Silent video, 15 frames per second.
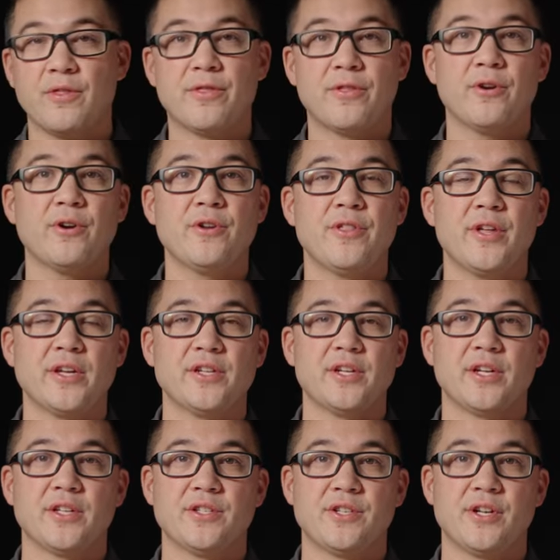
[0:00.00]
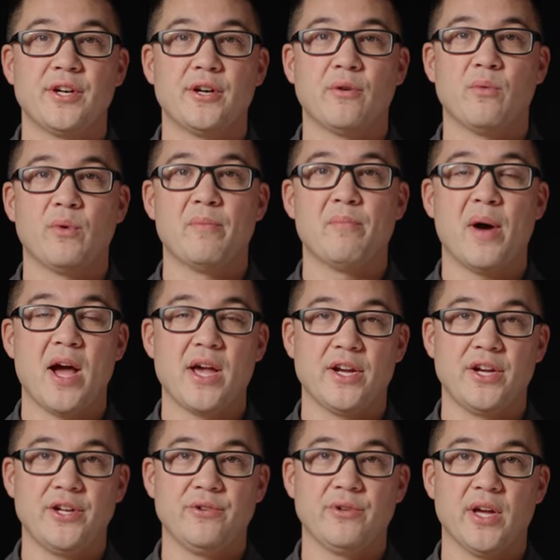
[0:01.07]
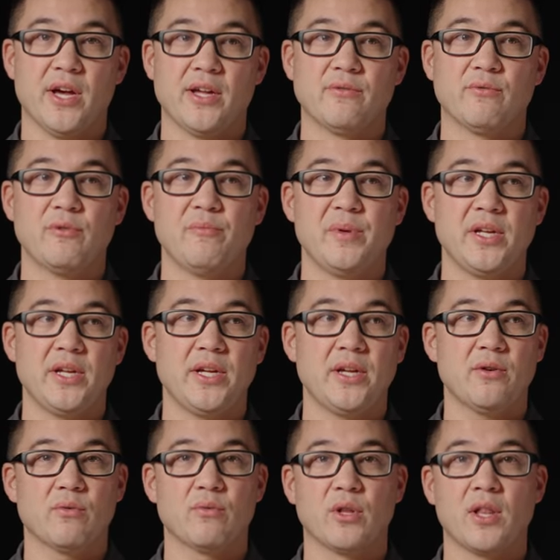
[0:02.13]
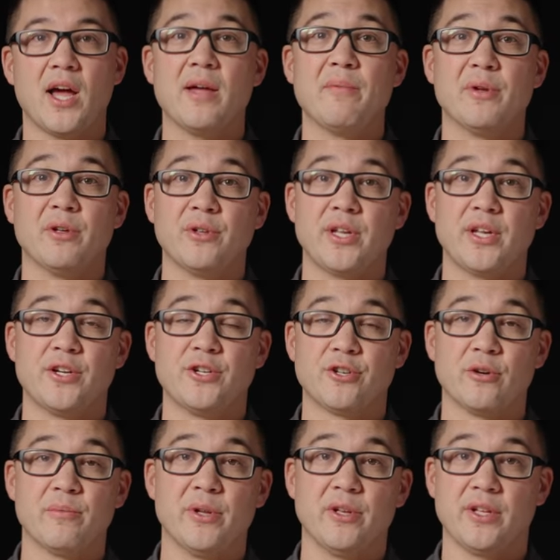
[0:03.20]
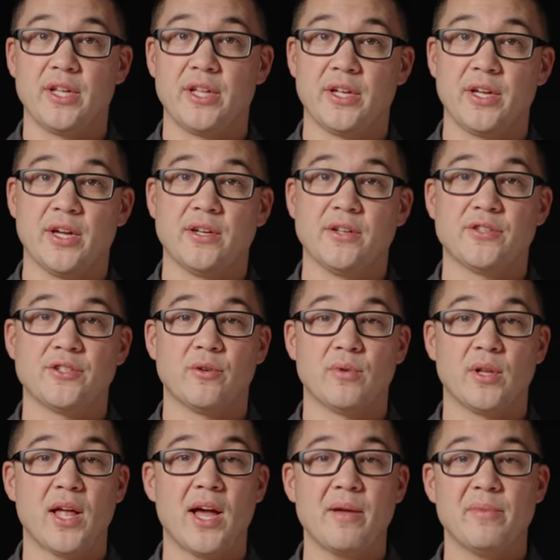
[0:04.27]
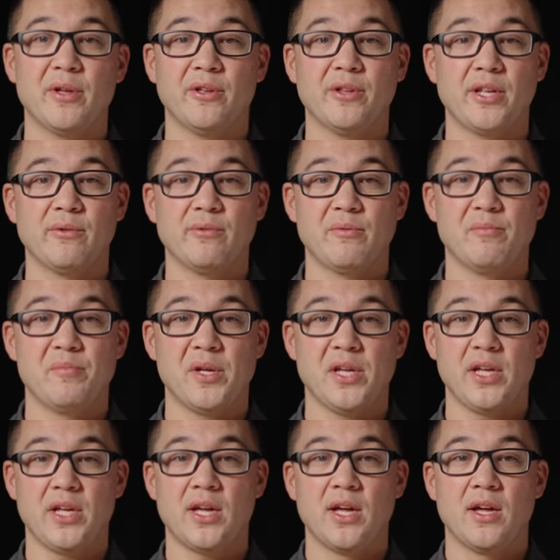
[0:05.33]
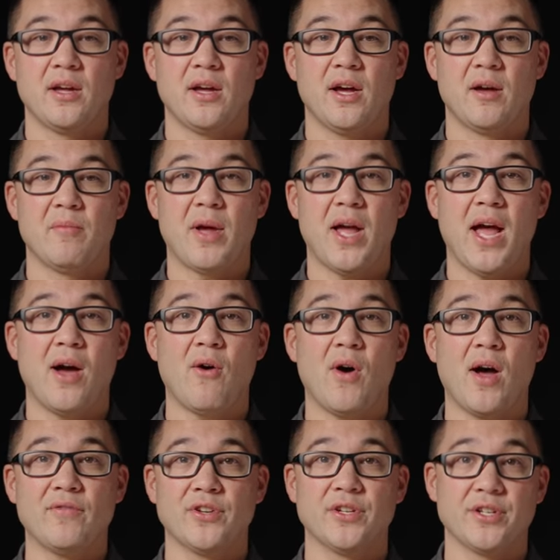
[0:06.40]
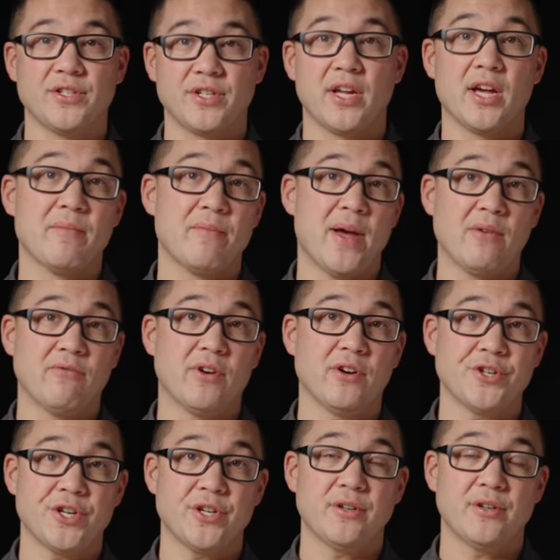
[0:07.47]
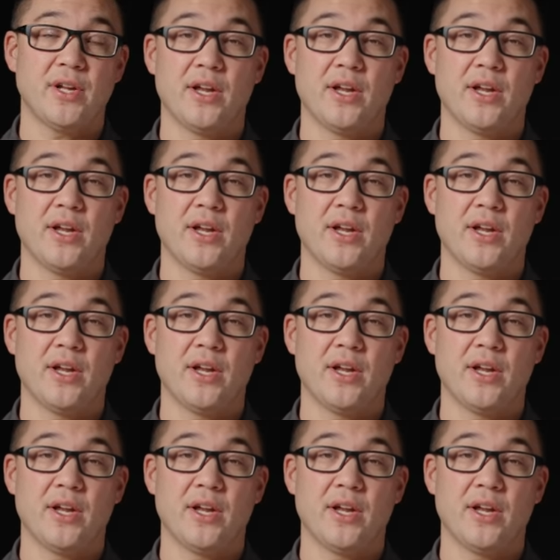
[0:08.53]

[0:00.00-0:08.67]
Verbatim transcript: third thing to consider when buying a new gun would be reliability and durability of the gun. So reliability would be um, how often does the gun malfunction?